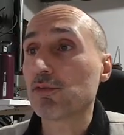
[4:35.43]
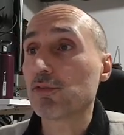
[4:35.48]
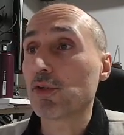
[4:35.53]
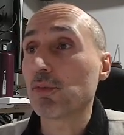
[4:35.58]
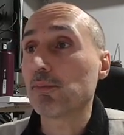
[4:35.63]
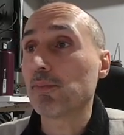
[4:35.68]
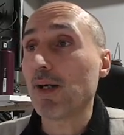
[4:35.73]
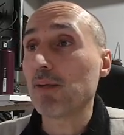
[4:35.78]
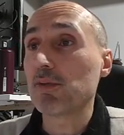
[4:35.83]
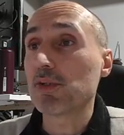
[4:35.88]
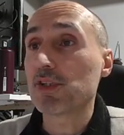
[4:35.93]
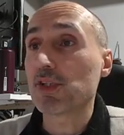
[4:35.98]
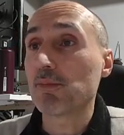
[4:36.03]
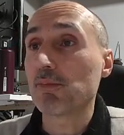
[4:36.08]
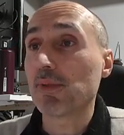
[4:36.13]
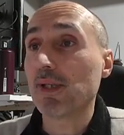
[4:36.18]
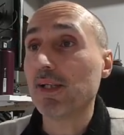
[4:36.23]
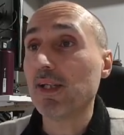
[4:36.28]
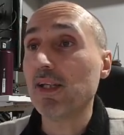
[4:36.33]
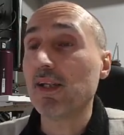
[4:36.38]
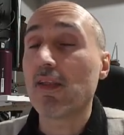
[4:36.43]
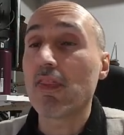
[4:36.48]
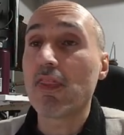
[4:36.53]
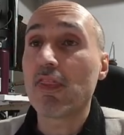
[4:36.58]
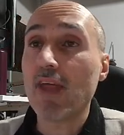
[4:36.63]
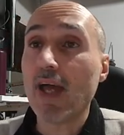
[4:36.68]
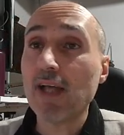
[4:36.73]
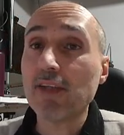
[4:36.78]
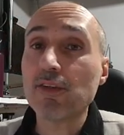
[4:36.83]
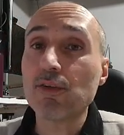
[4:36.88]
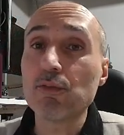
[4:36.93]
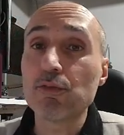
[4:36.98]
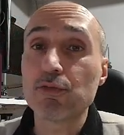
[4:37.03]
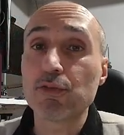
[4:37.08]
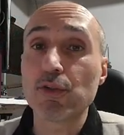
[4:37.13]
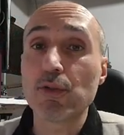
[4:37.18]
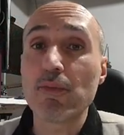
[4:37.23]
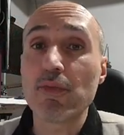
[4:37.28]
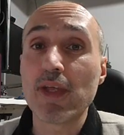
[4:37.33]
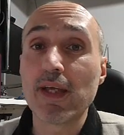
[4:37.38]
from publishing plugin, and that
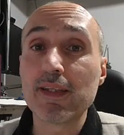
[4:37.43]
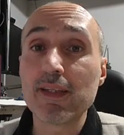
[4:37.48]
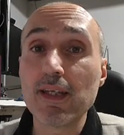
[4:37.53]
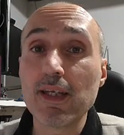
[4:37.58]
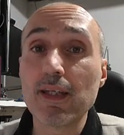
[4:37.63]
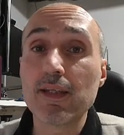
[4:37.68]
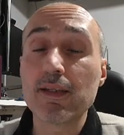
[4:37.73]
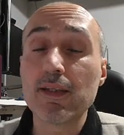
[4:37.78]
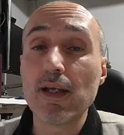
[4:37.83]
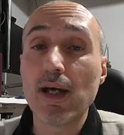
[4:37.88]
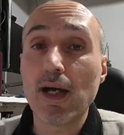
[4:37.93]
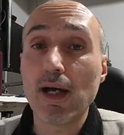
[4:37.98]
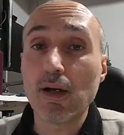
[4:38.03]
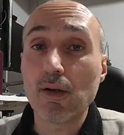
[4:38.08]
confirmed that it